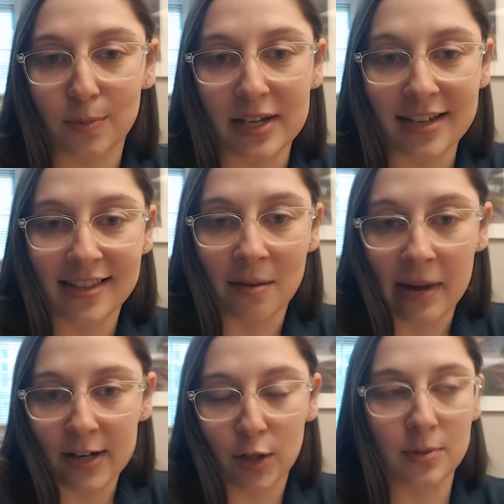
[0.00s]
because that
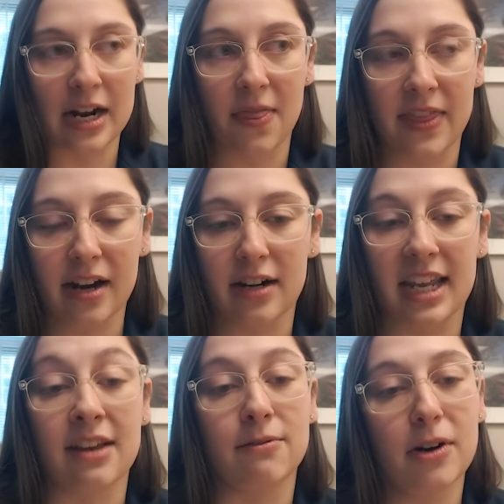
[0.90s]
microbe's not there to
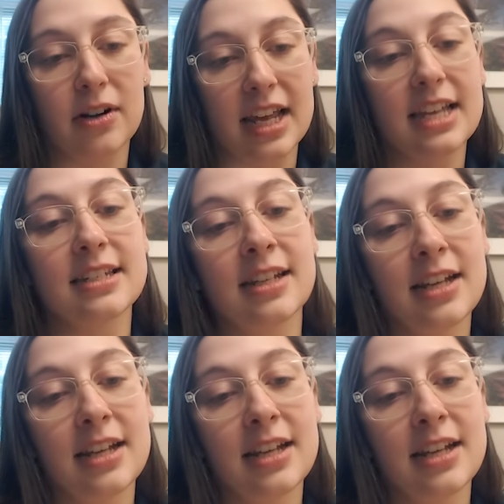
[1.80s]
convert it.